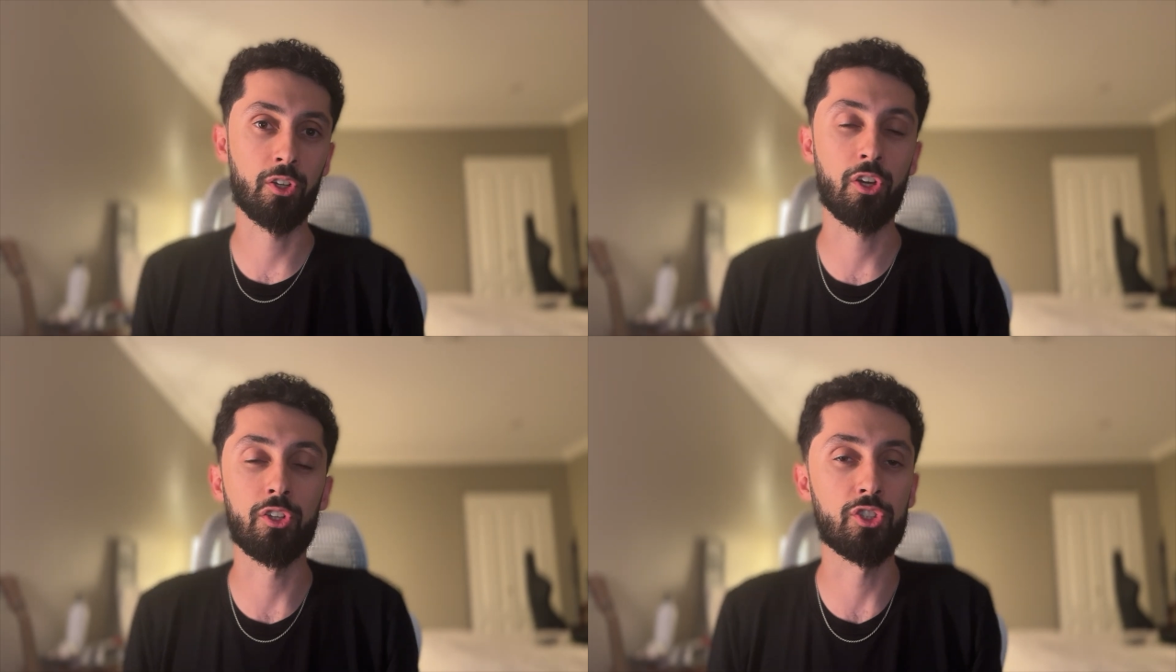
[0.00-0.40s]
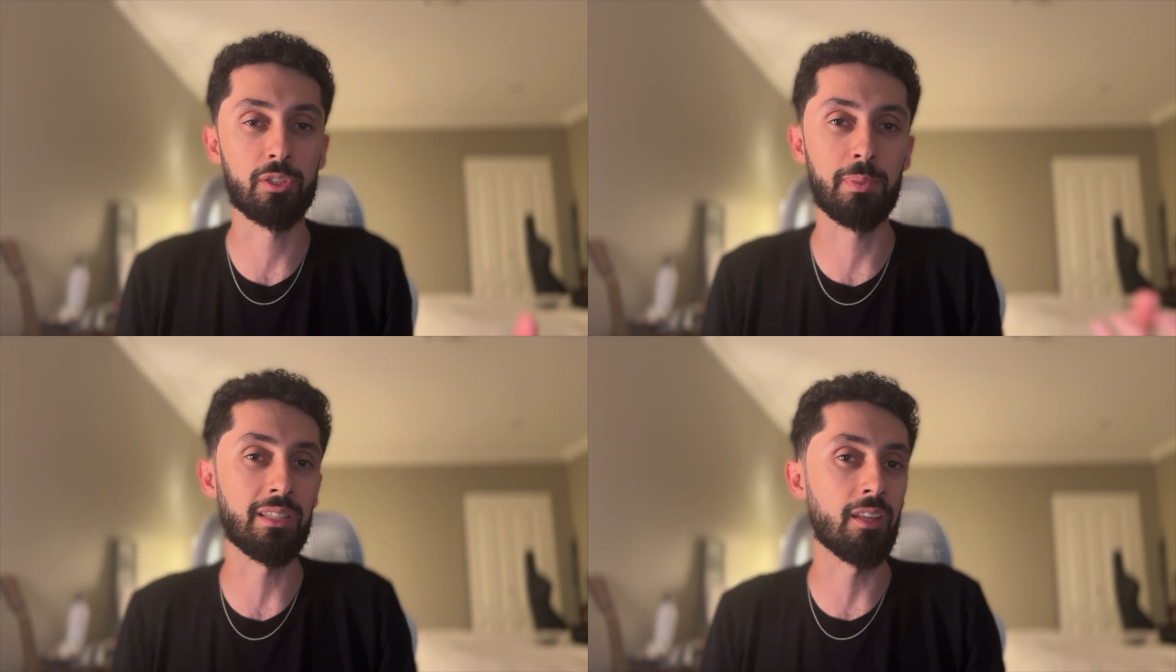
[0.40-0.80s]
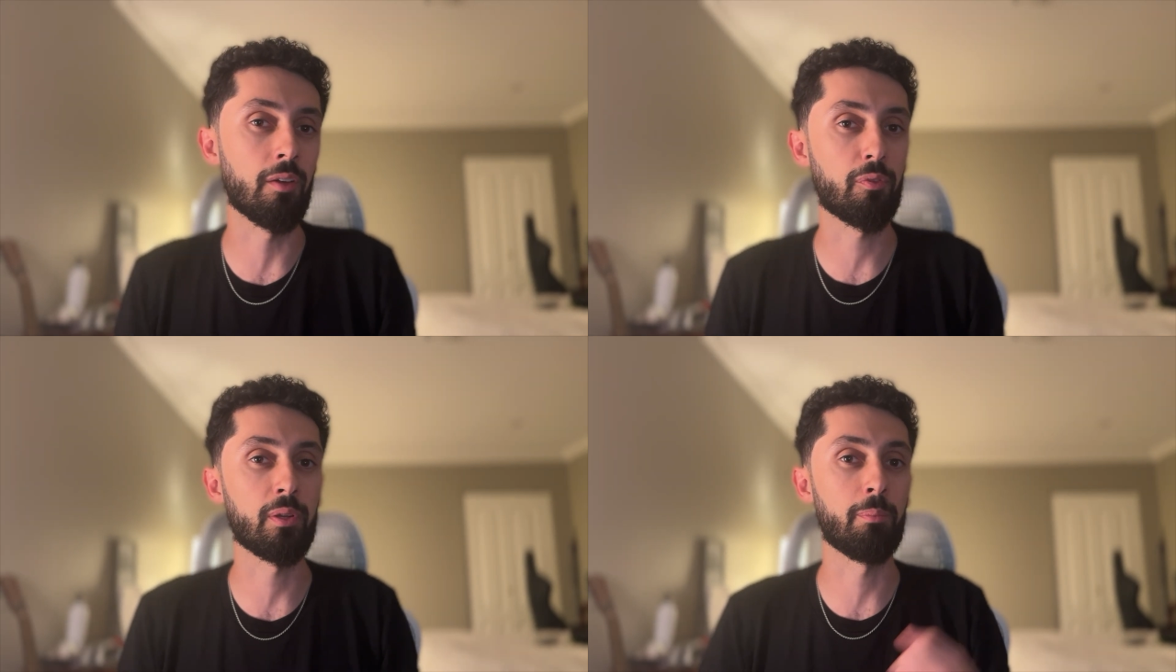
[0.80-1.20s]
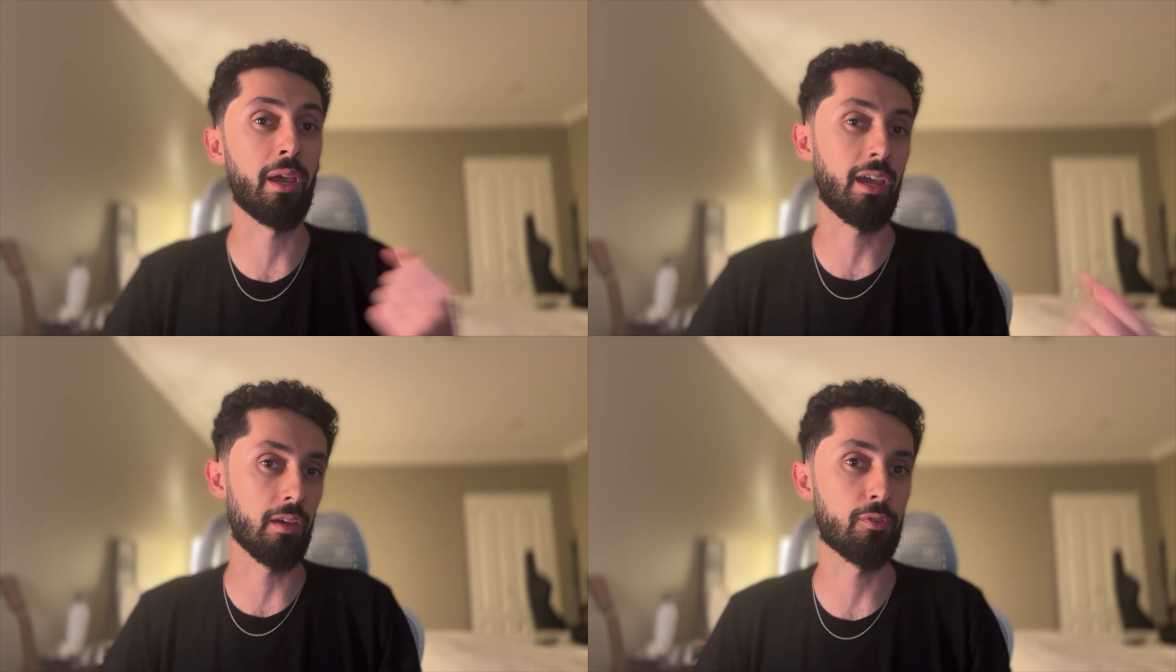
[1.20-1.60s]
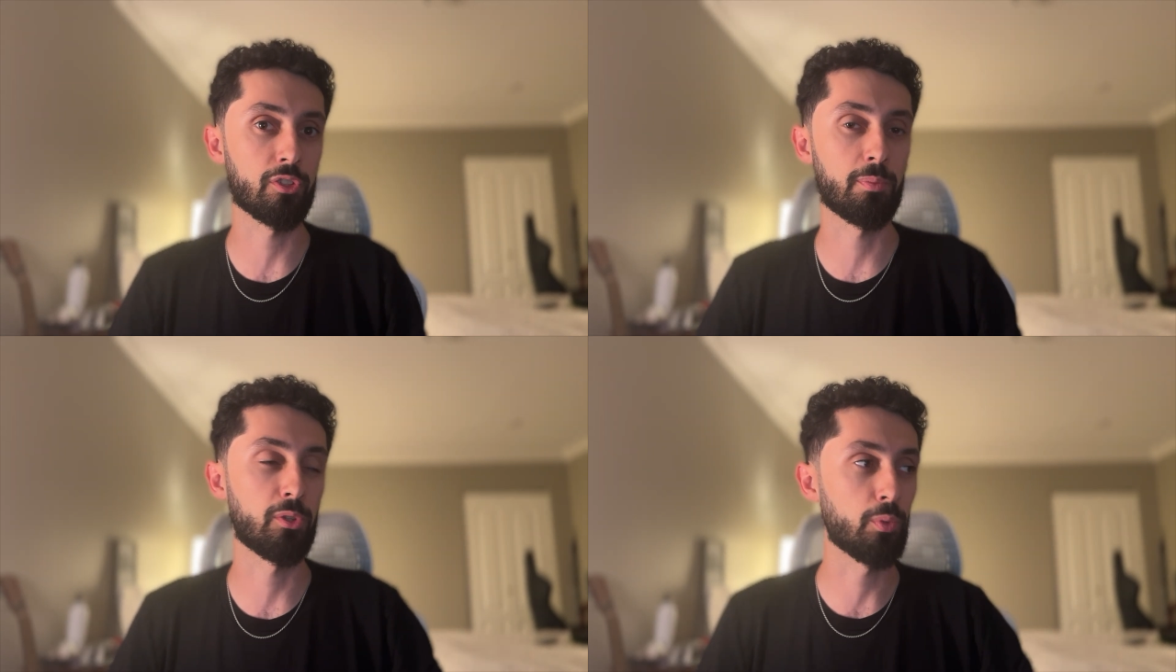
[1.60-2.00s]
could just be different
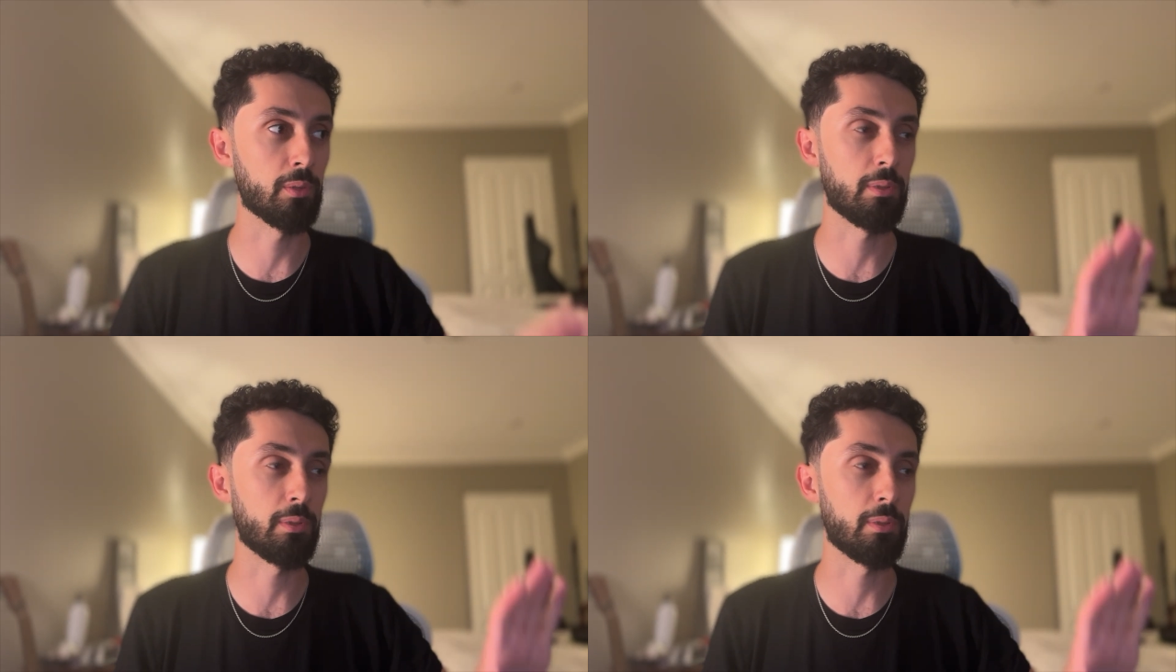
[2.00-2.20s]
behaviors between